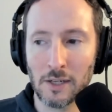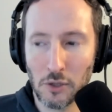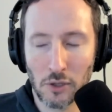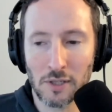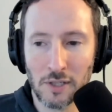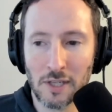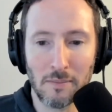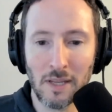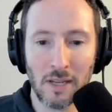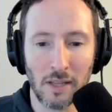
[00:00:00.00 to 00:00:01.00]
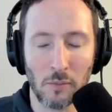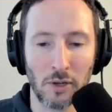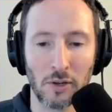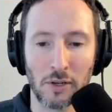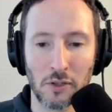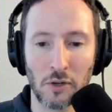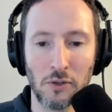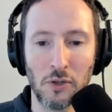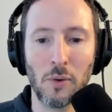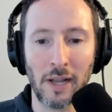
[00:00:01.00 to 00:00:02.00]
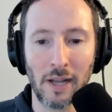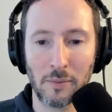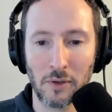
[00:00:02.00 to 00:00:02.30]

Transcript: You can see immediately what you're going to start doing.